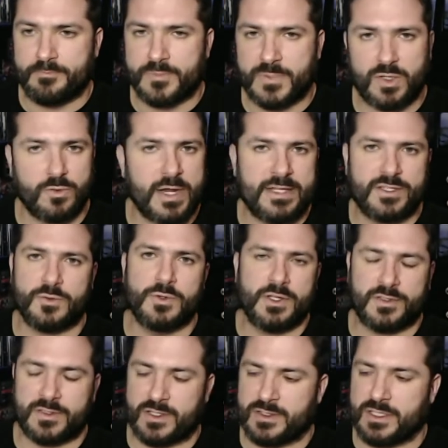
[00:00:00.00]
Great
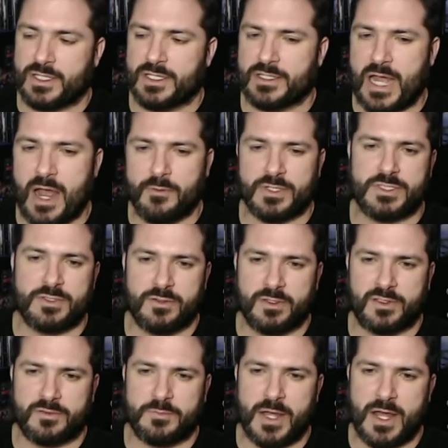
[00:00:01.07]
twist at the end, not what you
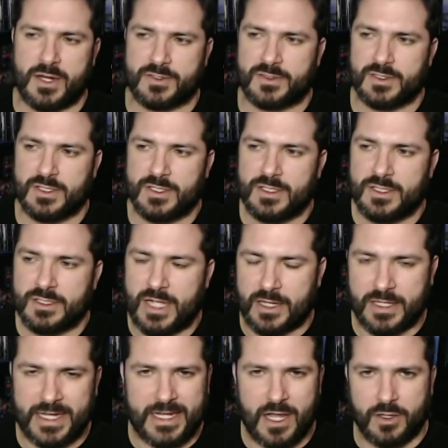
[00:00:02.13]
expect. I
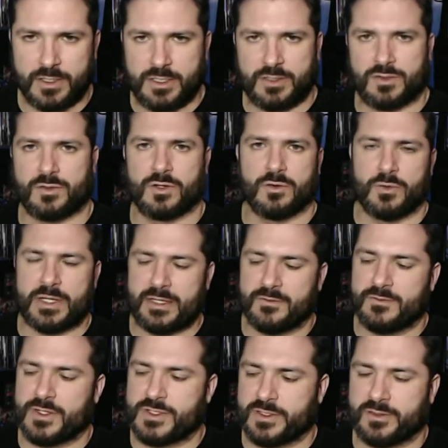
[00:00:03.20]
like how he sort of
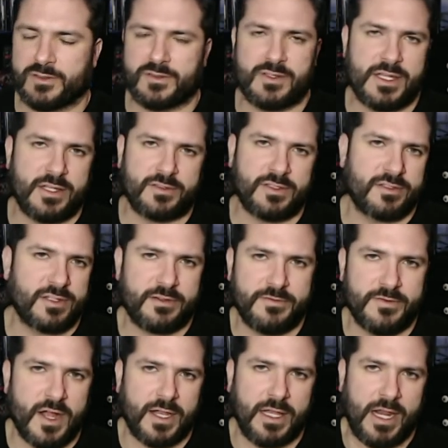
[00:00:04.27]
re-envisions things. He's like,
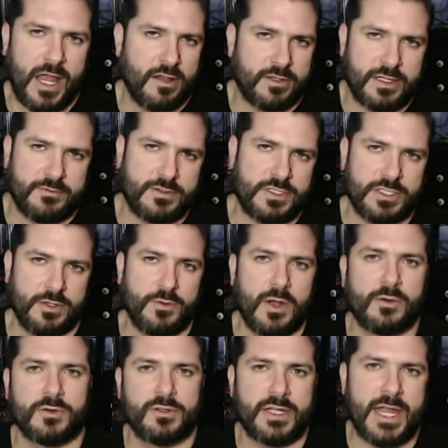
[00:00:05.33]
fuck it, I don't give a shit
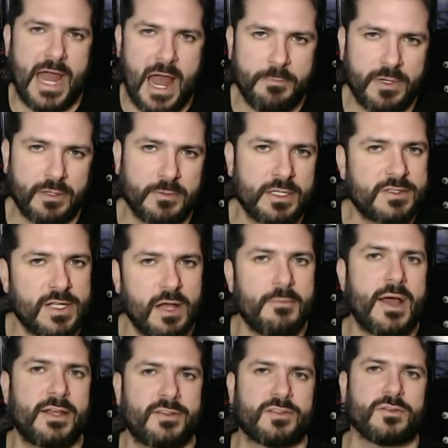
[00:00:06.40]
what really happened. I'm gonna tell
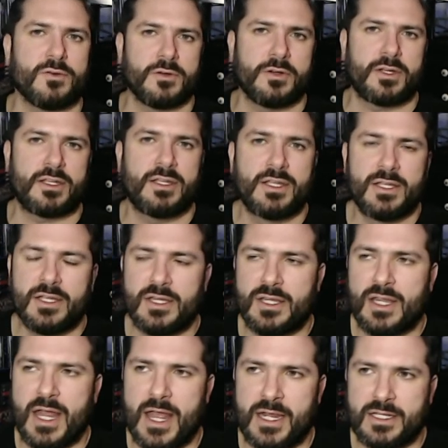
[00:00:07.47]
my story,
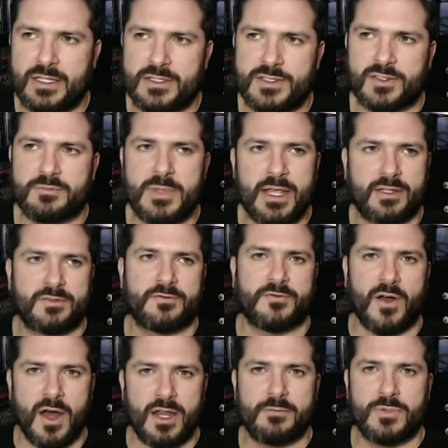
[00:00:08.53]
and he just makes
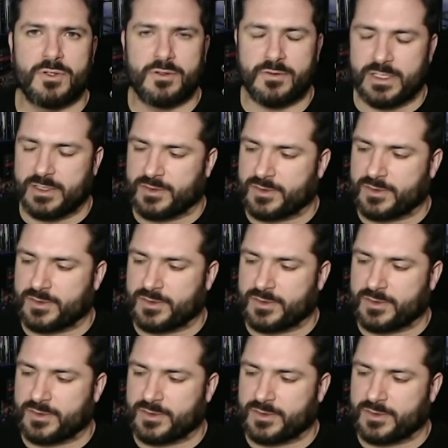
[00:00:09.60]
fun movies.